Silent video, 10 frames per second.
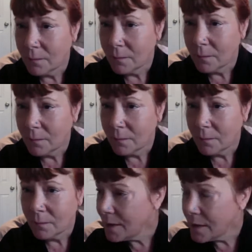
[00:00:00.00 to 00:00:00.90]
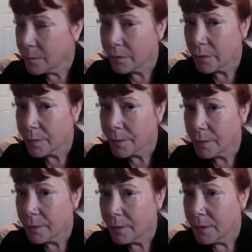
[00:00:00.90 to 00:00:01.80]
to be the
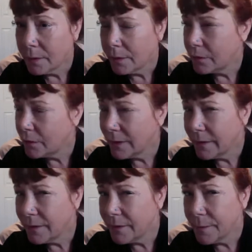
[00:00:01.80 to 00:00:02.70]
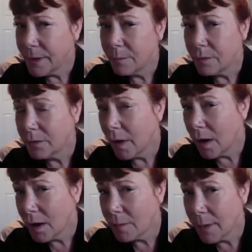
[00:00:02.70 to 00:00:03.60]
observer as you listen to people
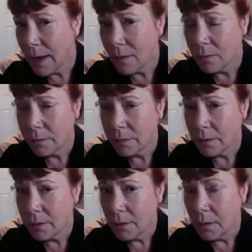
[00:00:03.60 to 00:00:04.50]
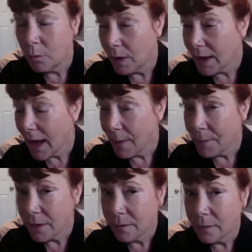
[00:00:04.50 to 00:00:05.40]
talk about what
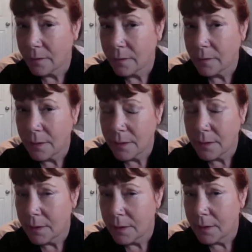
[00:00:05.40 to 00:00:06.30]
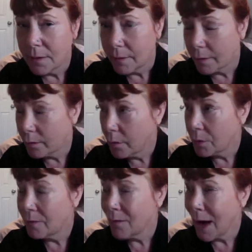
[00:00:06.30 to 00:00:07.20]
happened, the
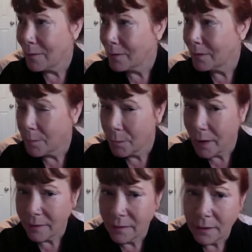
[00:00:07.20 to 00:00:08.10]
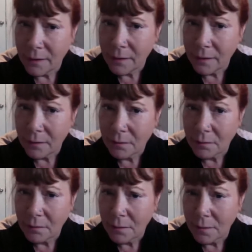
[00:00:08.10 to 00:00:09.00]
coronavirus, the president,
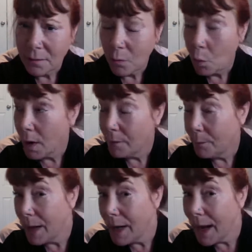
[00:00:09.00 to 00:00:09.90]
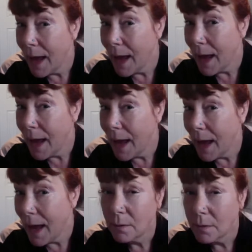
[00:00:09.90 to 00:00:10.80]
what may
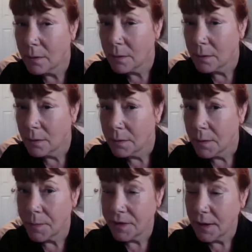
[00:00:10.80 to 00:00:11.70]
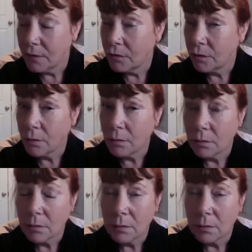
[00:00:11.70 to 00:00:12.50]
happen, the potential